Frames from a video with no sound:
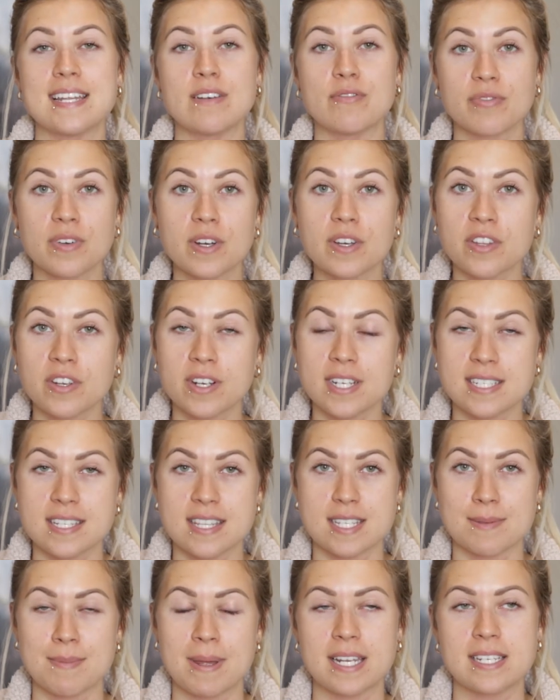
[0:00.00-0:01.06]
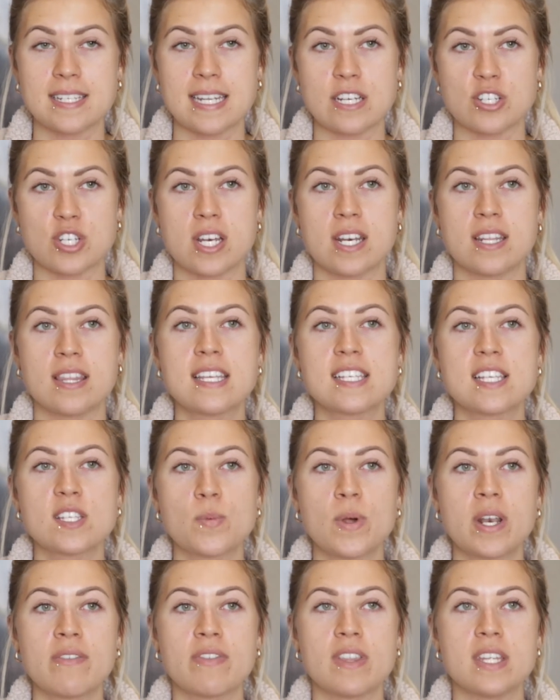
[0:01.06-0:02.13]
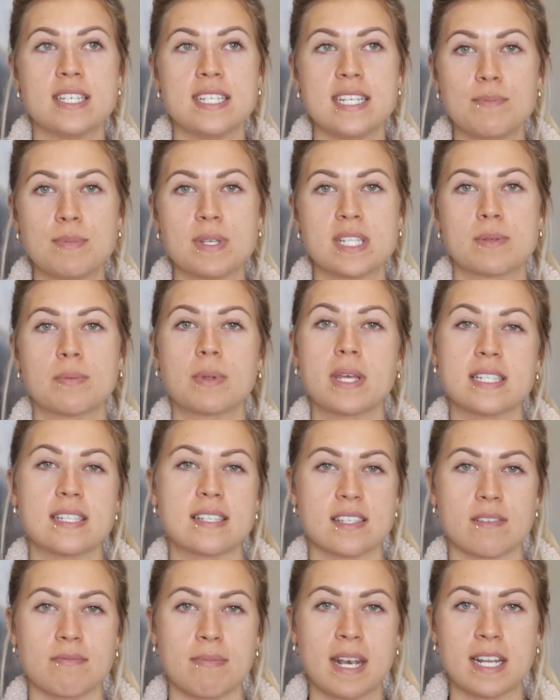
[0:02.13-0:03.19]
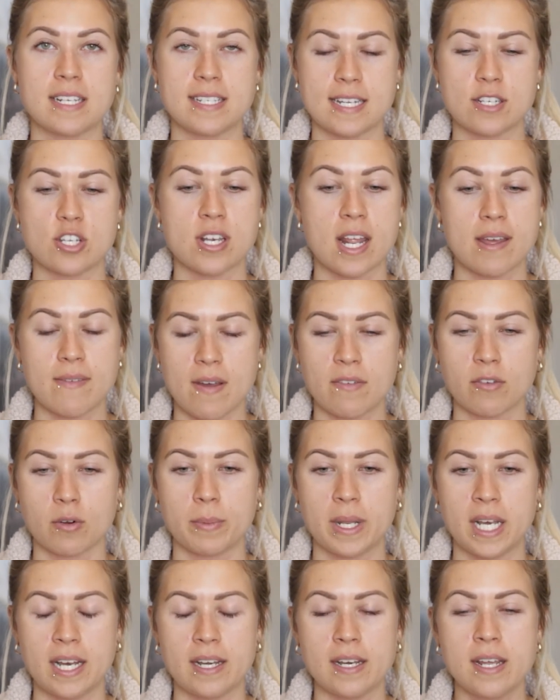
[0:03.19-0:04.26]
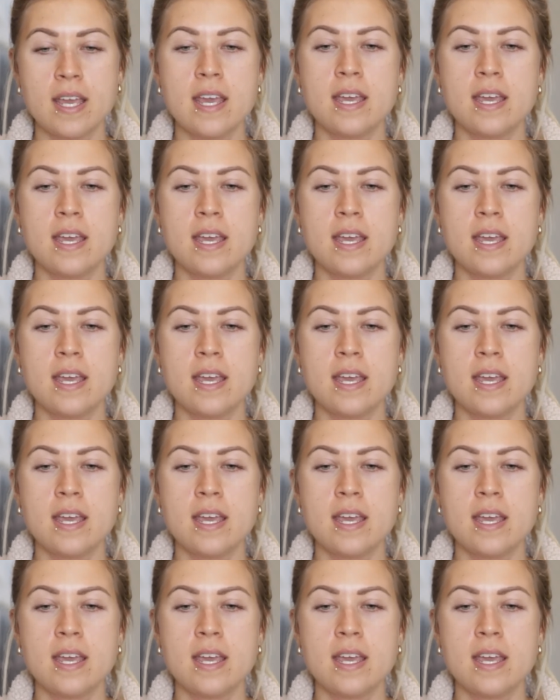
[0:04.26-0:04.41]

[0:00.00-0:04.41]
And further into this meditation, and this is one of the deepest places of meditation I've ever been in,